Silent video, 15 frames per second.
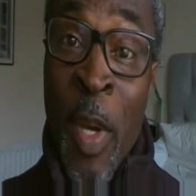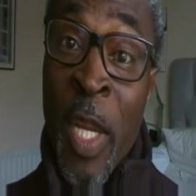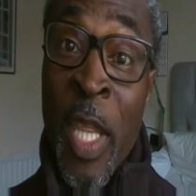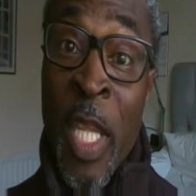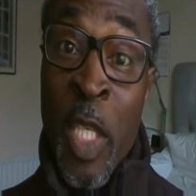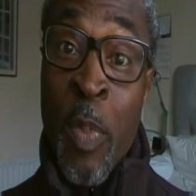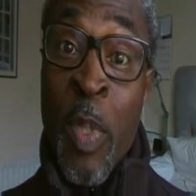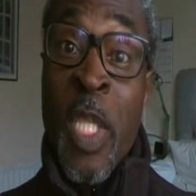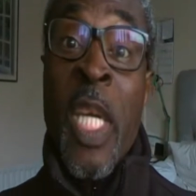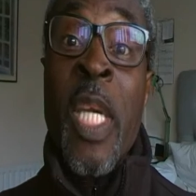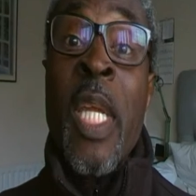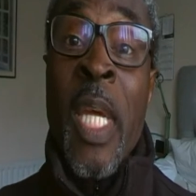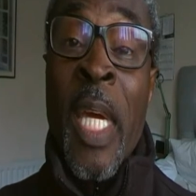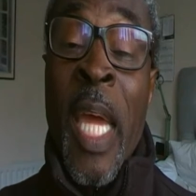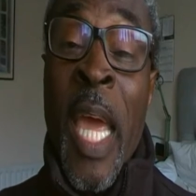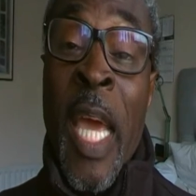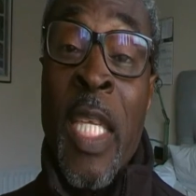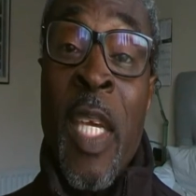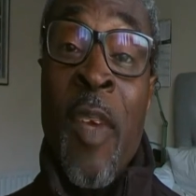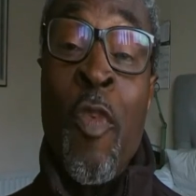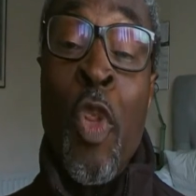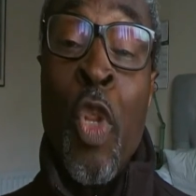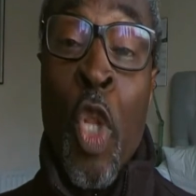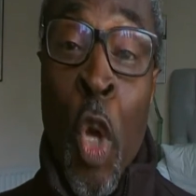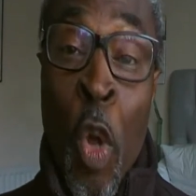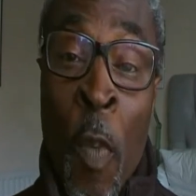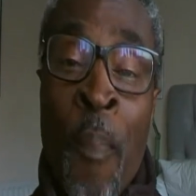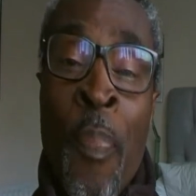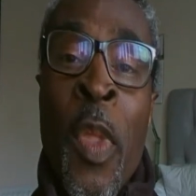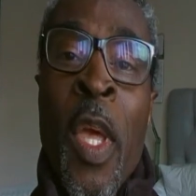But in this particular case, even
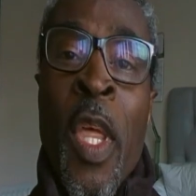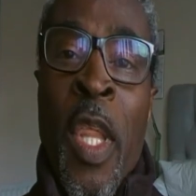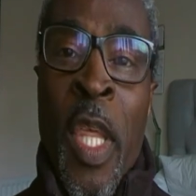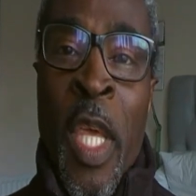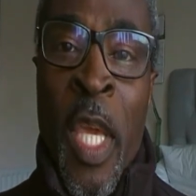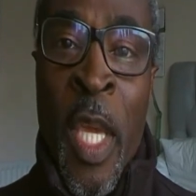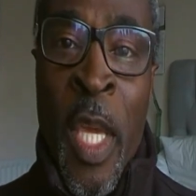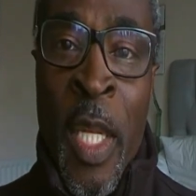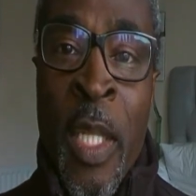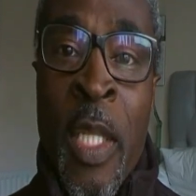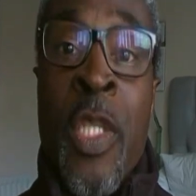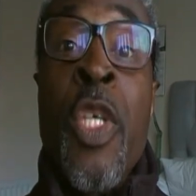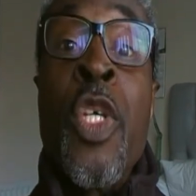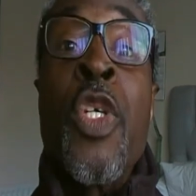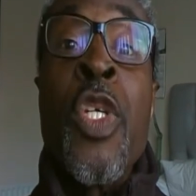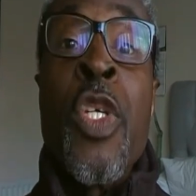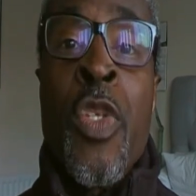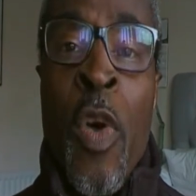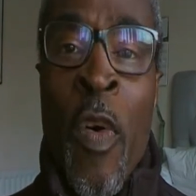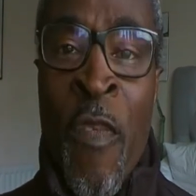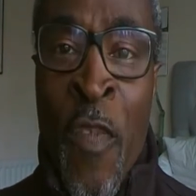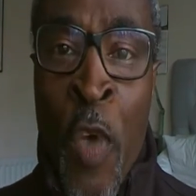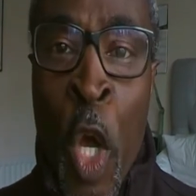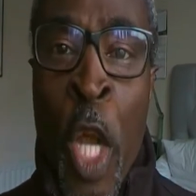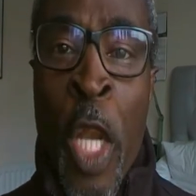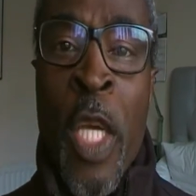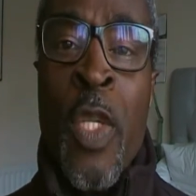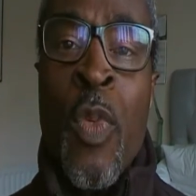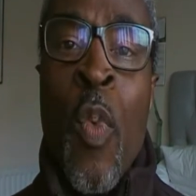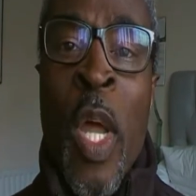though the decisions or
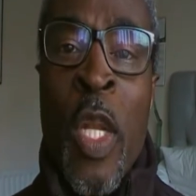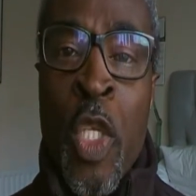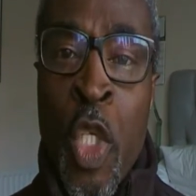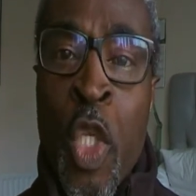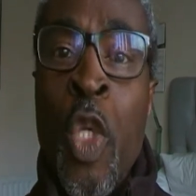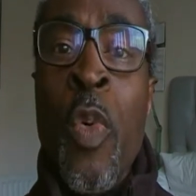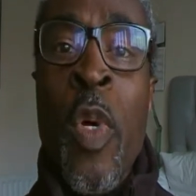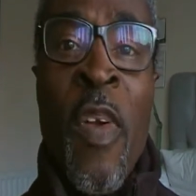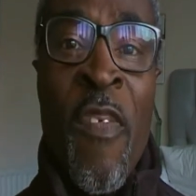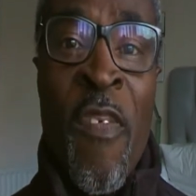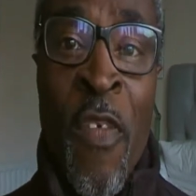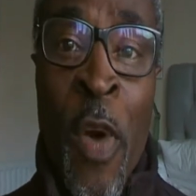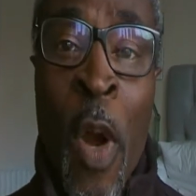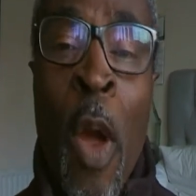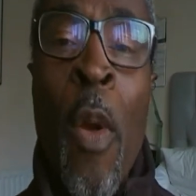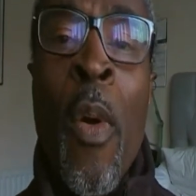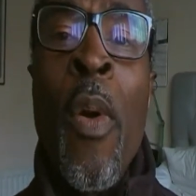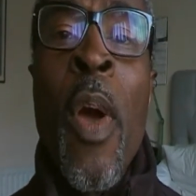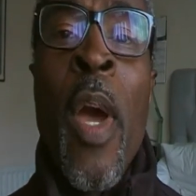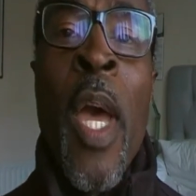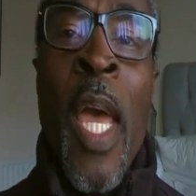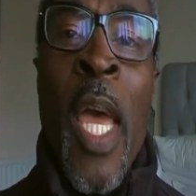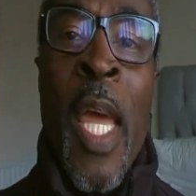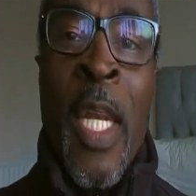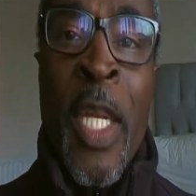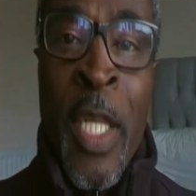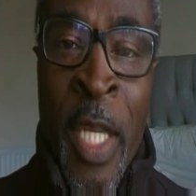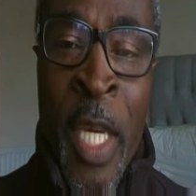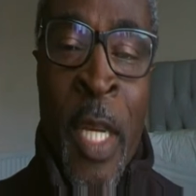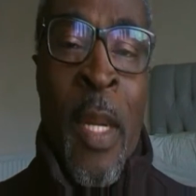verdicts went to and fro,
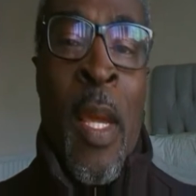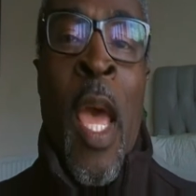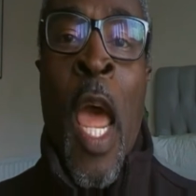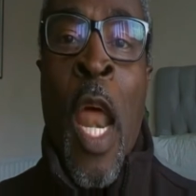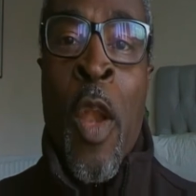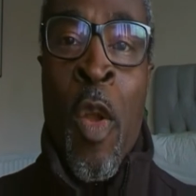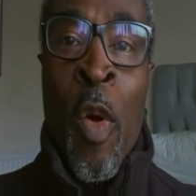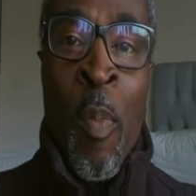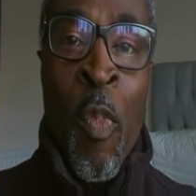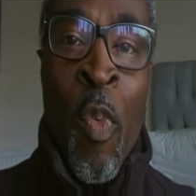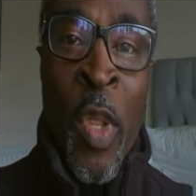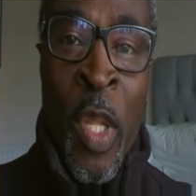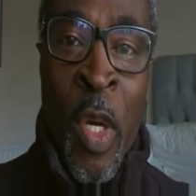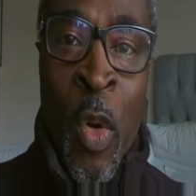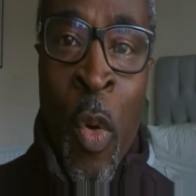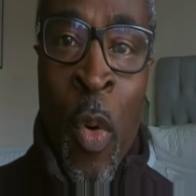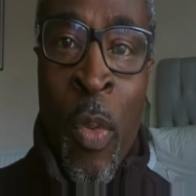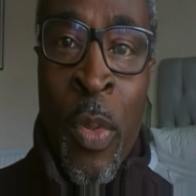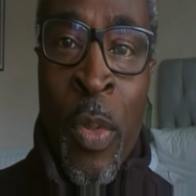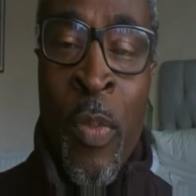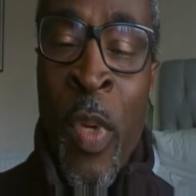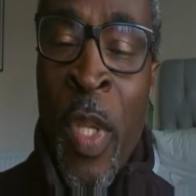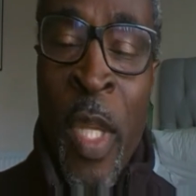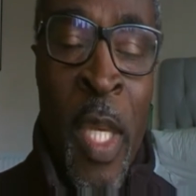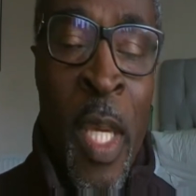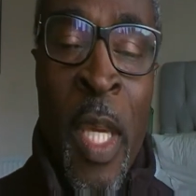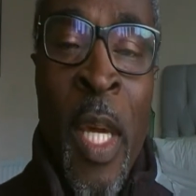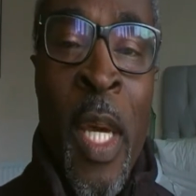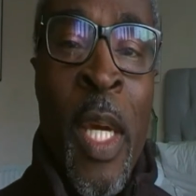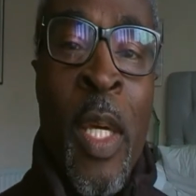it did end up with the court, with
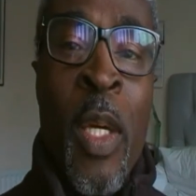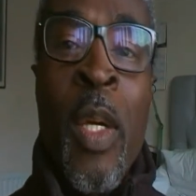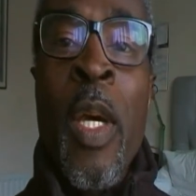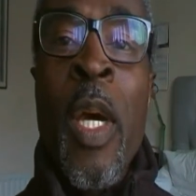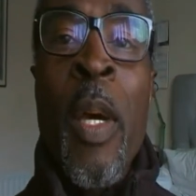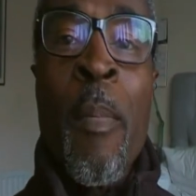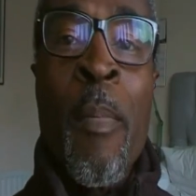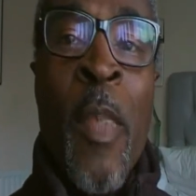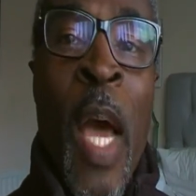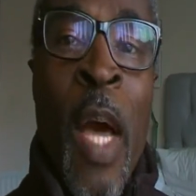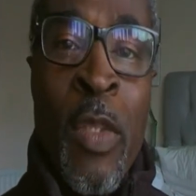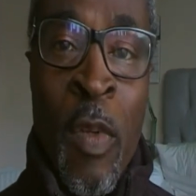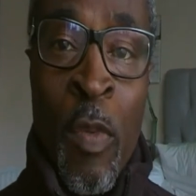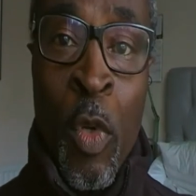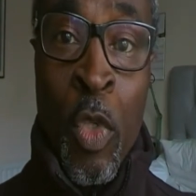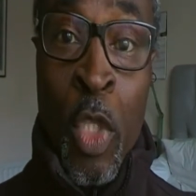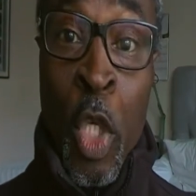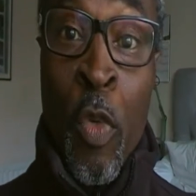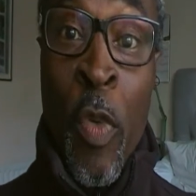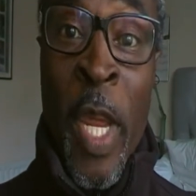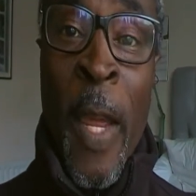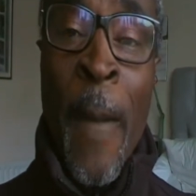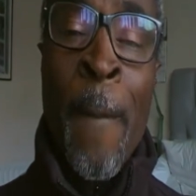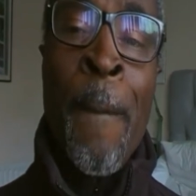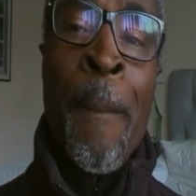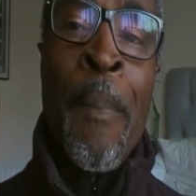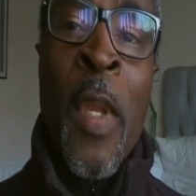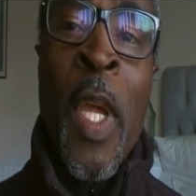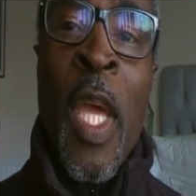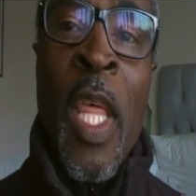the House of Lords agreeing
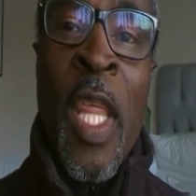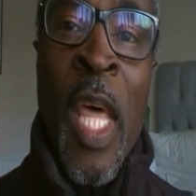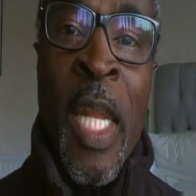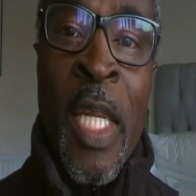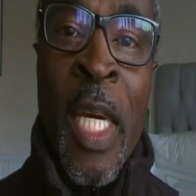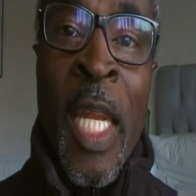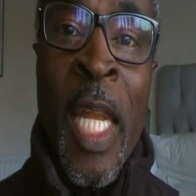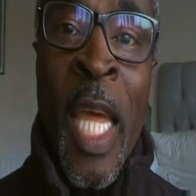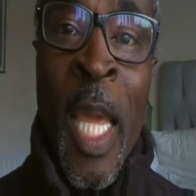that a